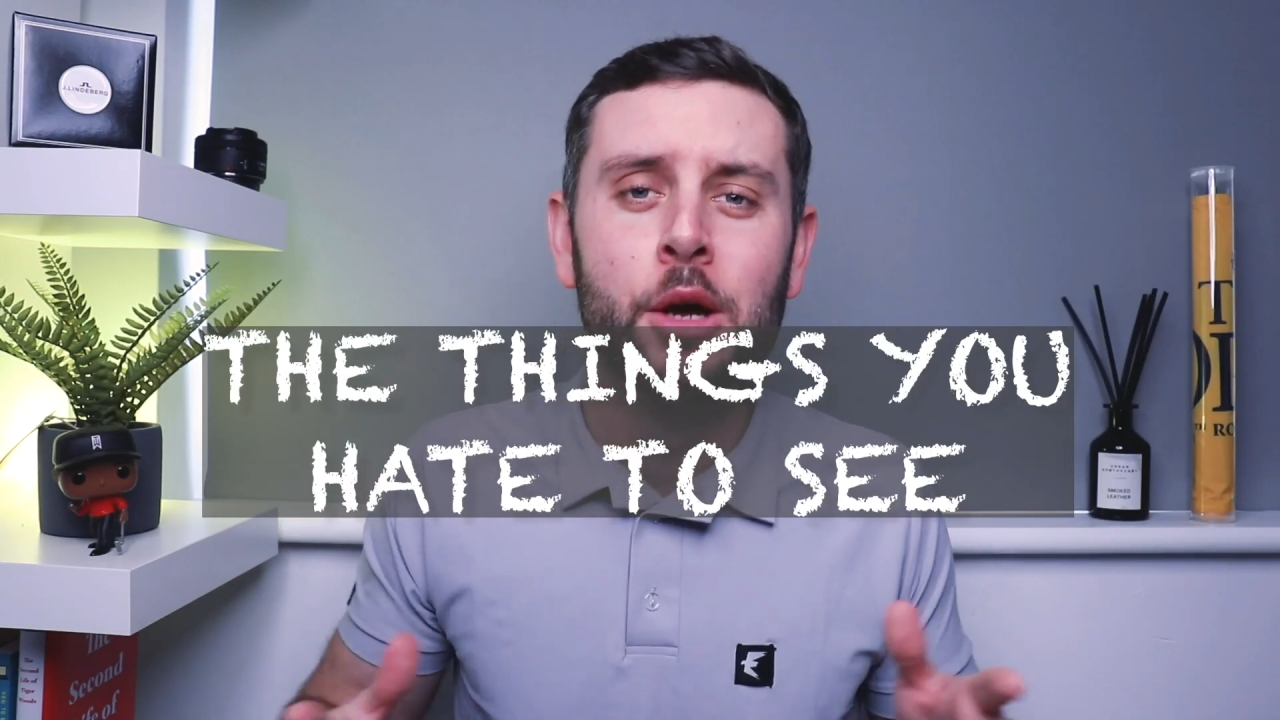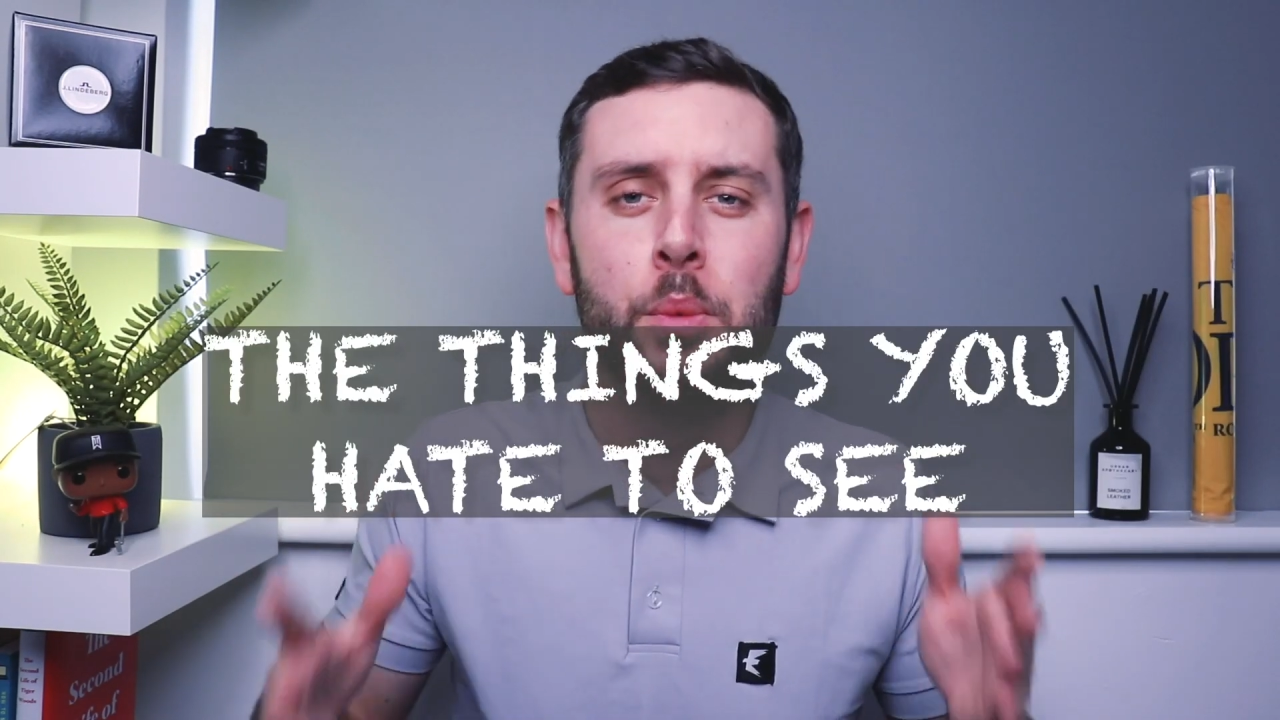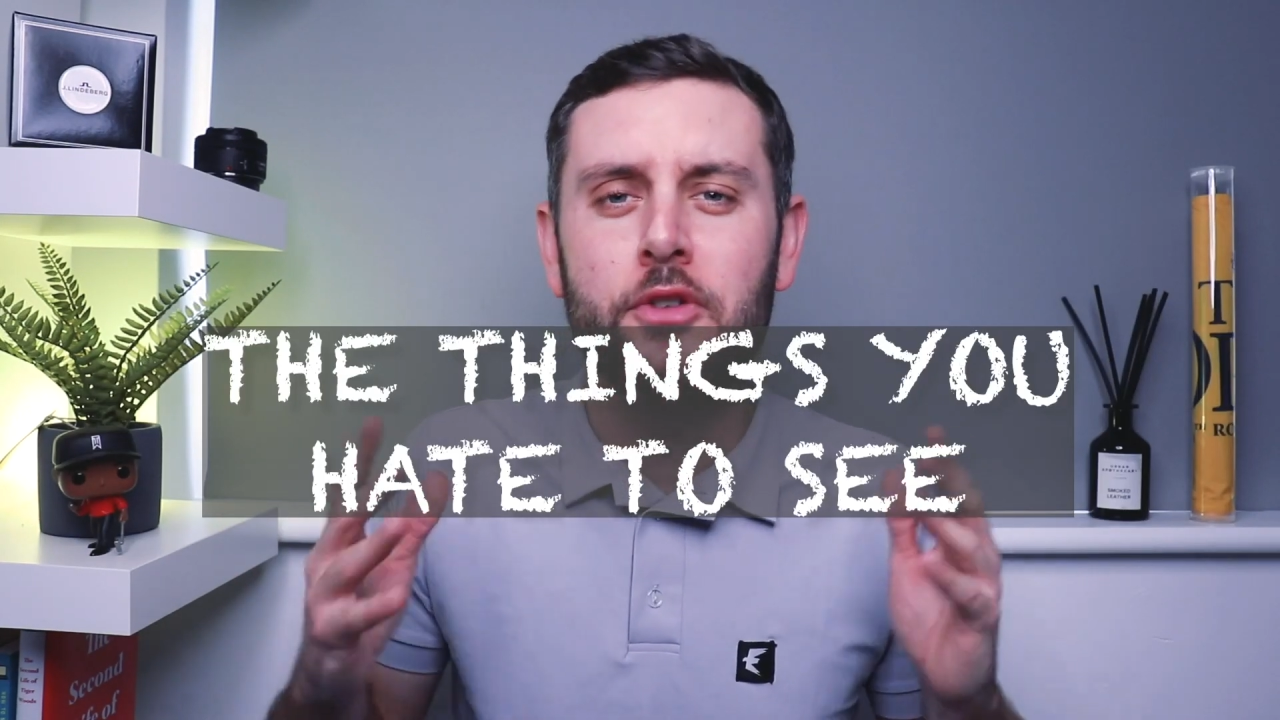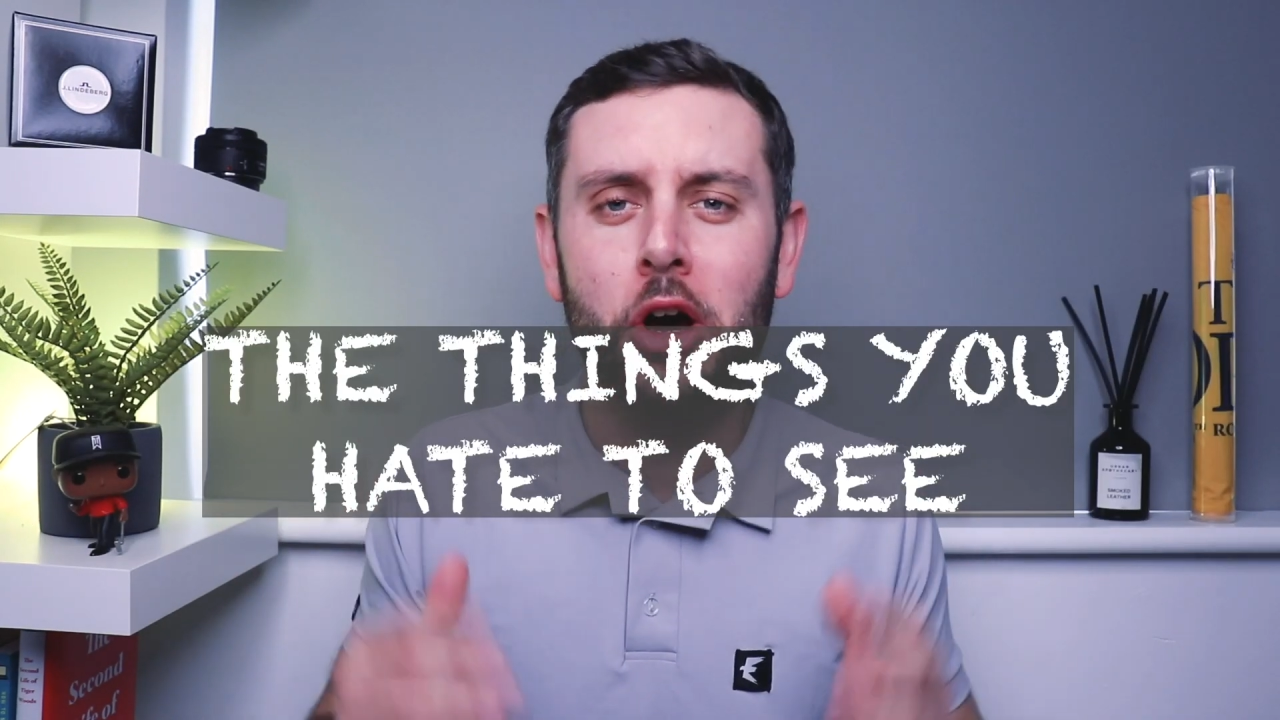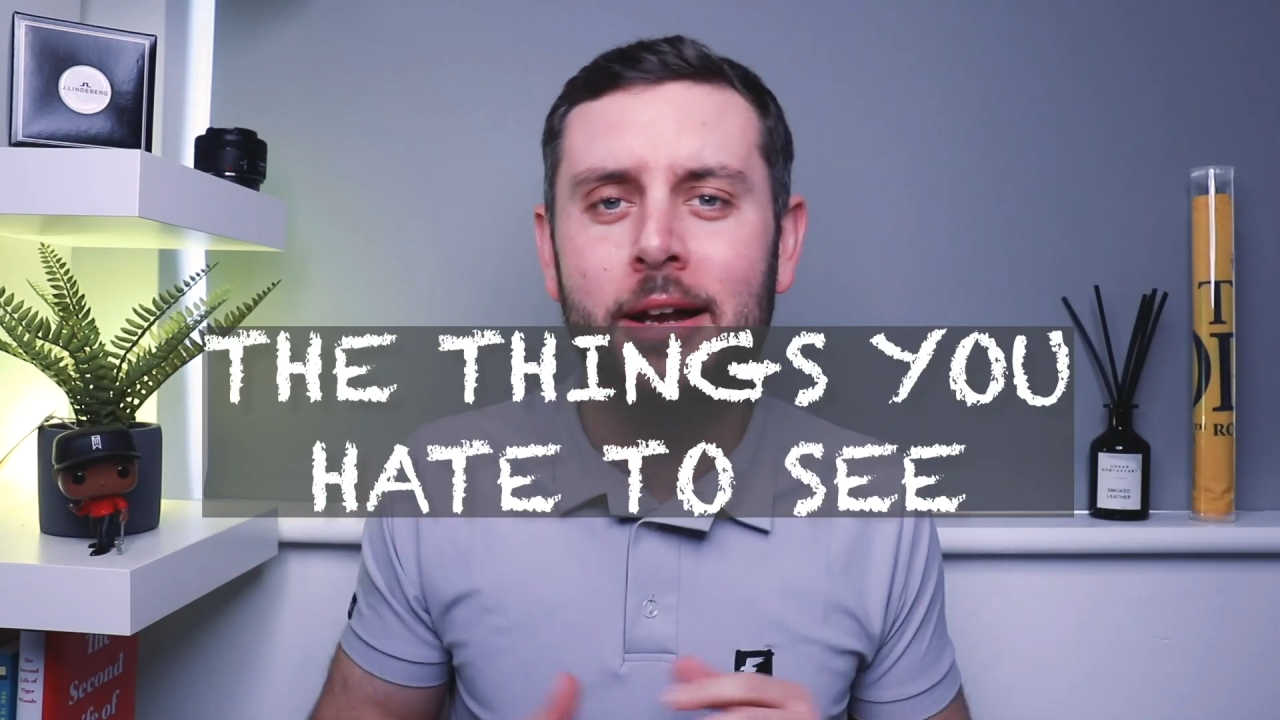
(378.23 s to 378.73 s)

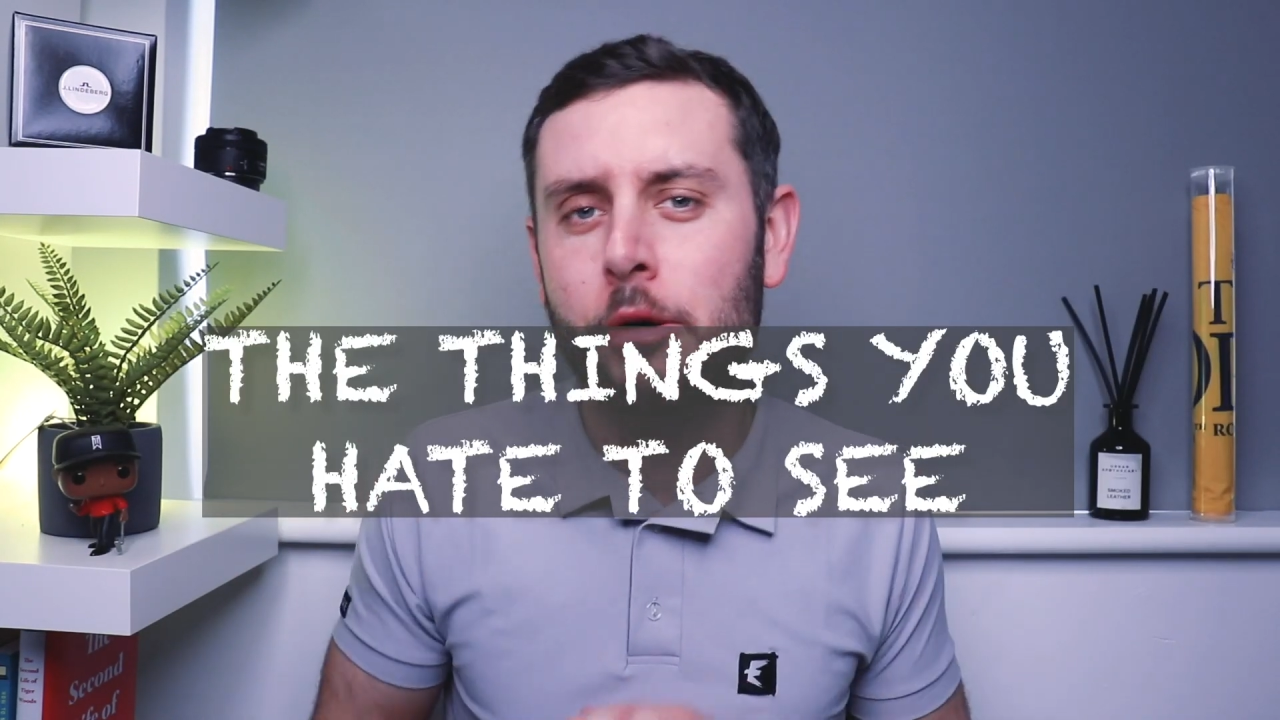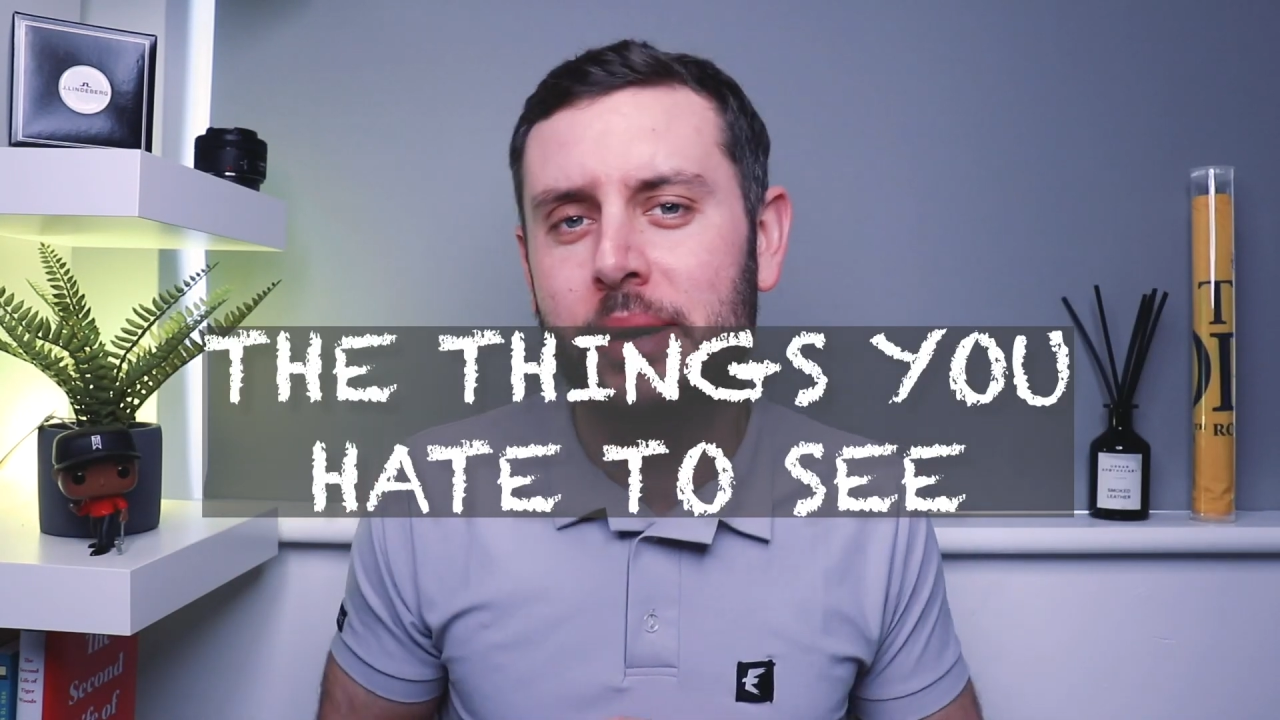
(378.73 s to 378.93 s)
we've got a little